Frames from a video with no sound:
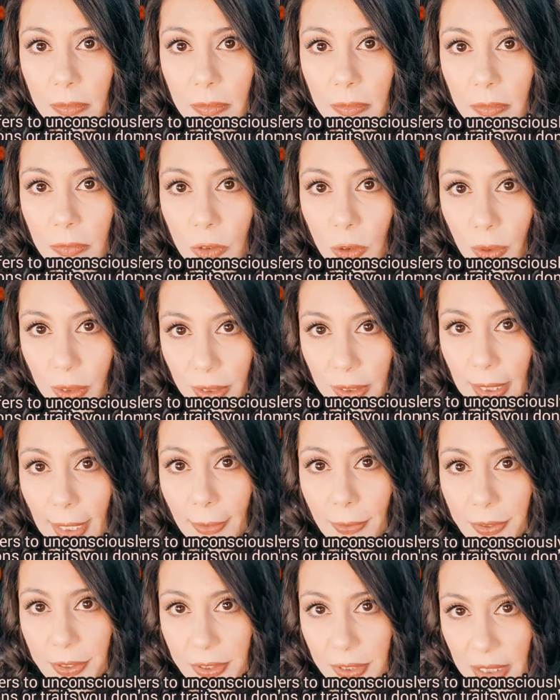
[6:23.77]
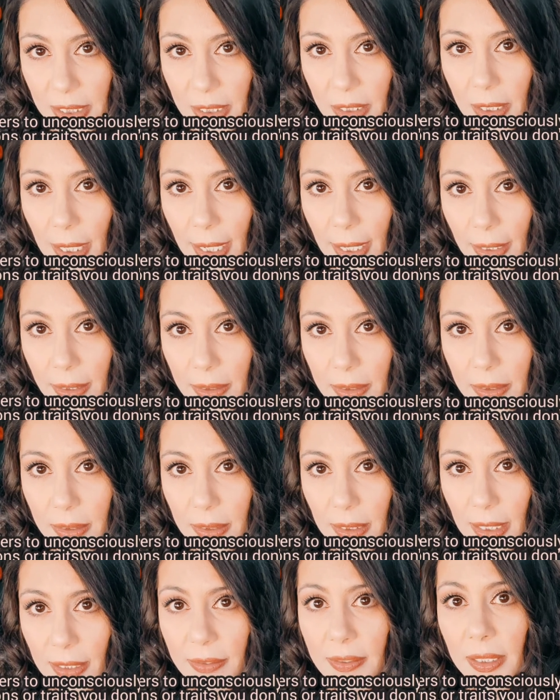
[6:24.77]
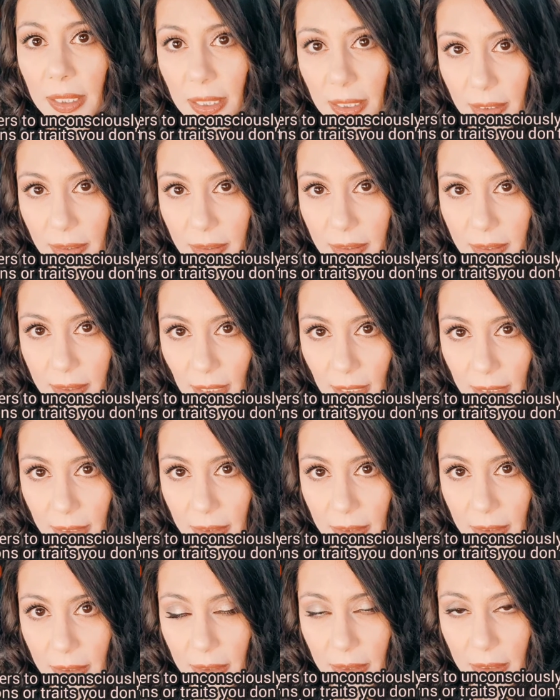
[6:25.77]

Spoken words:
you can now see that as insight